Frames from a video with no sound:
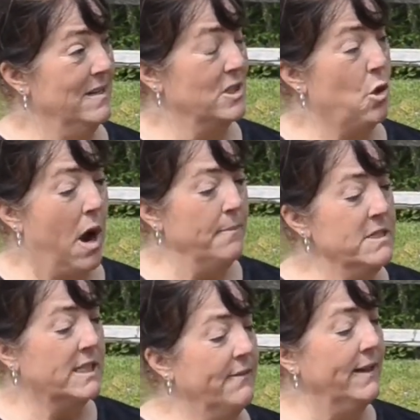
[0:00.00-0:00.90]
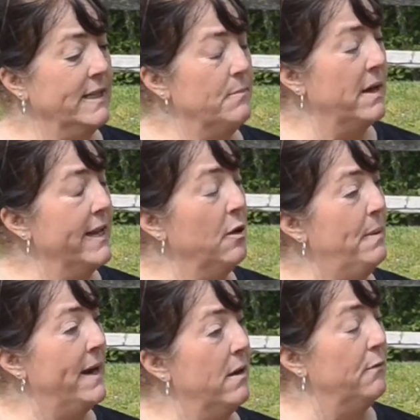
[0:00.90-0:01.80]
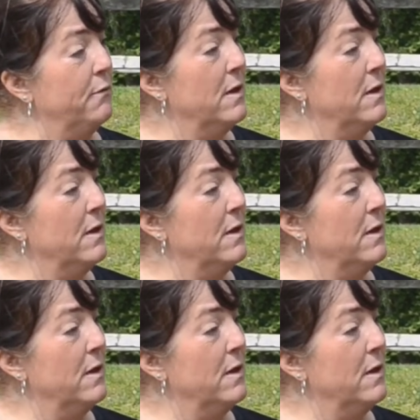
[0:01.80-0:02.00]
So I'm just giving them a little bit of